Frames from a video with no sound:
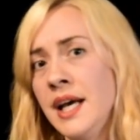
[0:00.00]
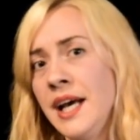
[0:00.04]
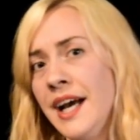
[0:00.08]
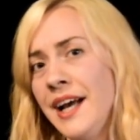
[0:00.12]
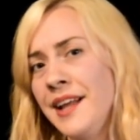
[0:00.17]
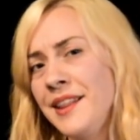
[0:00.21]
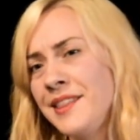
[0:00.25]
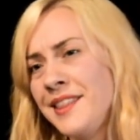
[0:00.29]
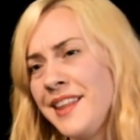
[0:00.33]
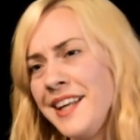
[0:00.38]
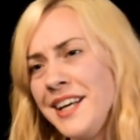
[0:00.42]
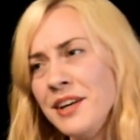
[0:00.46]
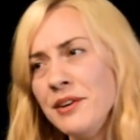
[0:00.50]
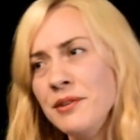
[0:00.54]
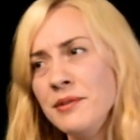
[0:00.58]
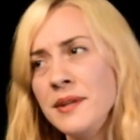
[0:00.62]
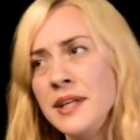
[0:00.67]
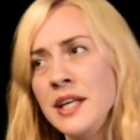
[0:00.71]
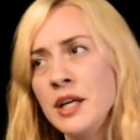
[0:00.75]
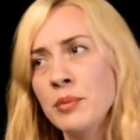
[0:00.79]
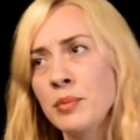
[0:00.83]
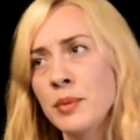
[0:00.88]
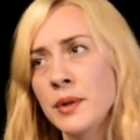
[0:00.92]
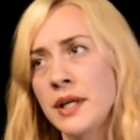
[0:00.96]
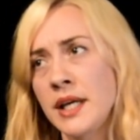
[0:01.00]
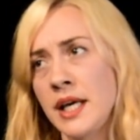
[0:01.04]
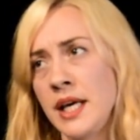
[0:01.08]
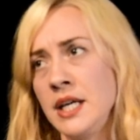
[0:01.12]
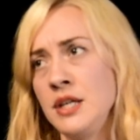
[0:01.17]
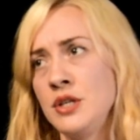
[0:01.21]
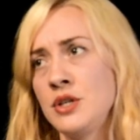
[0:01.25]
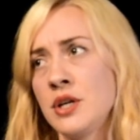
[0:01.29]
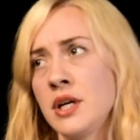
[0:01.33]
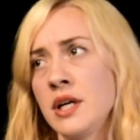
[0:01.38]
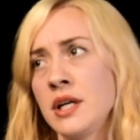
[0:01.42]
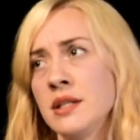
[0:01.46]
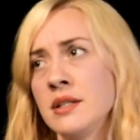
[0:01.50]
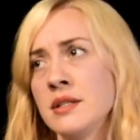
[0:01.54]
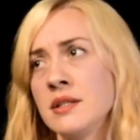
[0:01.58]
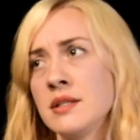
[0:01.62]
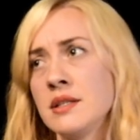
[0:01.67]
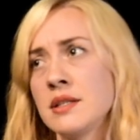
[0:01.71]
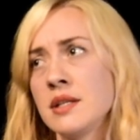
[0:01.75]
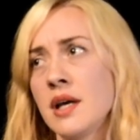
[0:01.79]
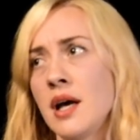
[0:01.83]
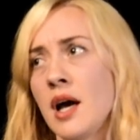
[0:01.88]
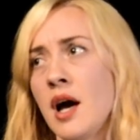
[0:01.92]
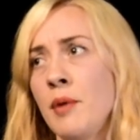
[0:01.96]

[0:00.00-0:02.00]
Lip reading: And think of the implications